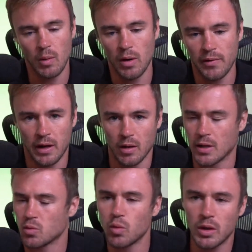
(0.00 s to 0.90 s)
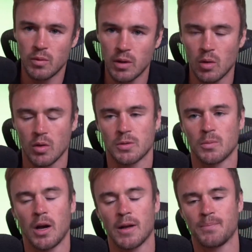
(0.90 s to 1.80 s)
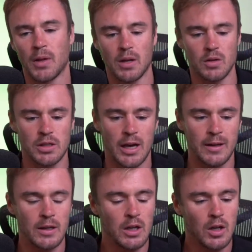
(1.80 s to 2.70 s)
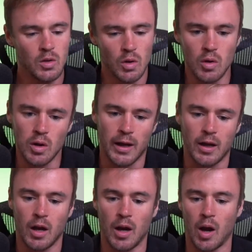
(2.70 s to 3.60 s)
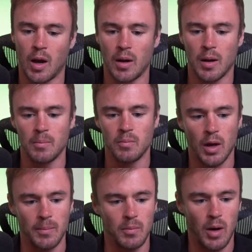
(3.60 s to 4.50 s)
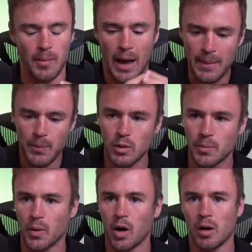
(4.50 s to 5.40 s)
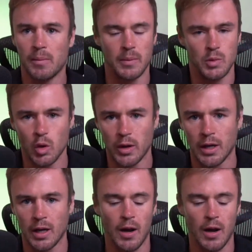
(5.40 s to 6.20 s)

One of our clients, really, really awesome guy, and he was saying, "Dude, like I, am I'm, I'm, I'm happy with the program. I'm enjoying it.